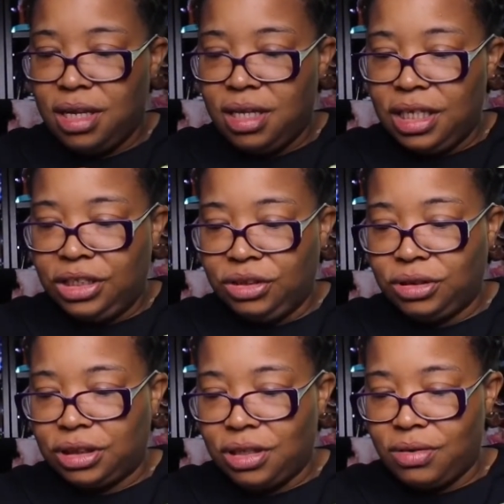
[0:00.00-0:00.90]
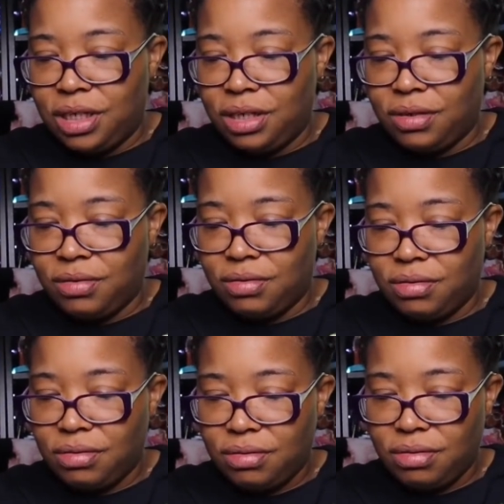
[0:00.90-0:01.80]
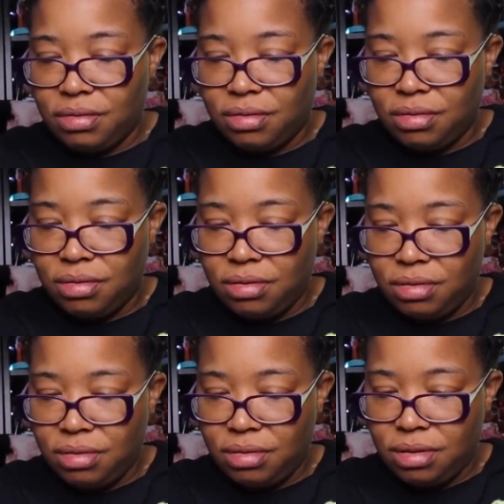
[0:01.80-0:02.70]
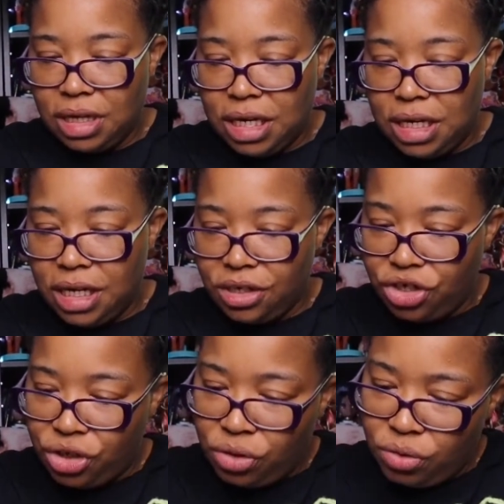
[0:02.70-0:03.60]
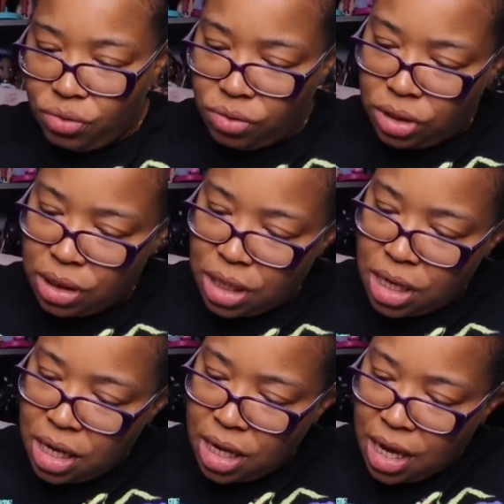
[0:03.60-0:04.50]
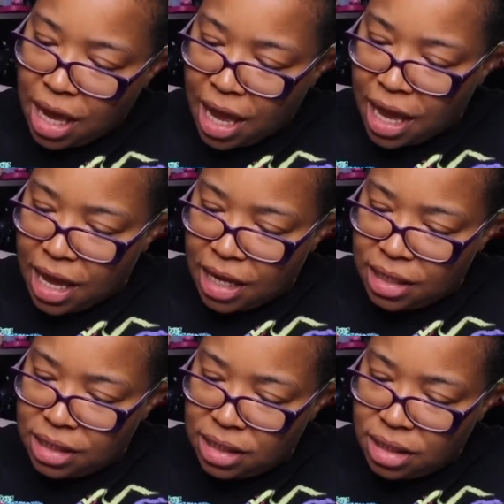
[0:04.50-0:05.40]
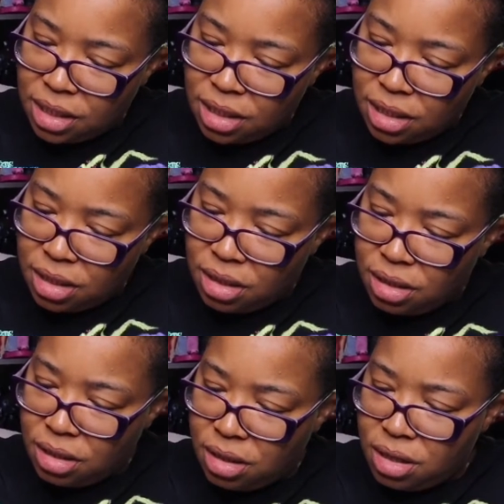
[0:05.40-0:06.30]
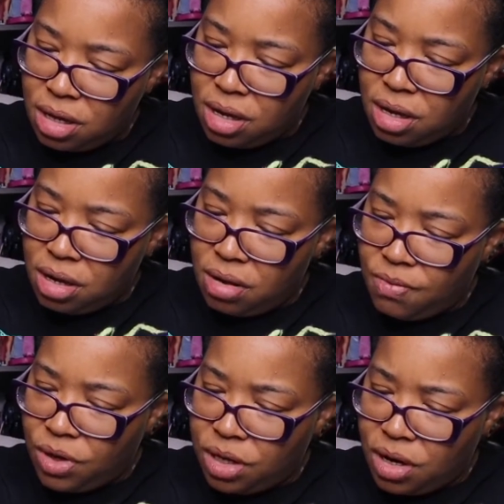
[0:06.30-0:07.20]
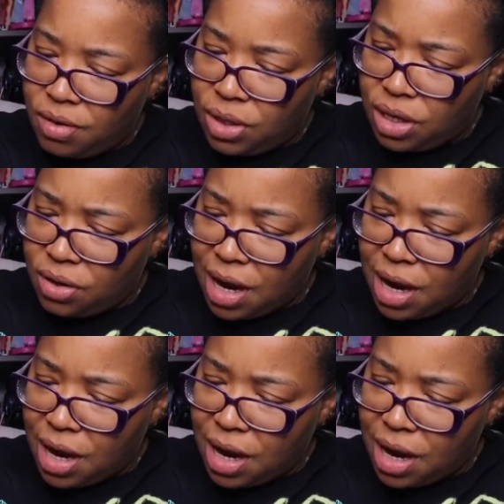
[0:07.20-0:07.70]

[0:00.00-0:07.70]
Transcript: These shoes are so cute. And then the shoes has, well, no, it don't.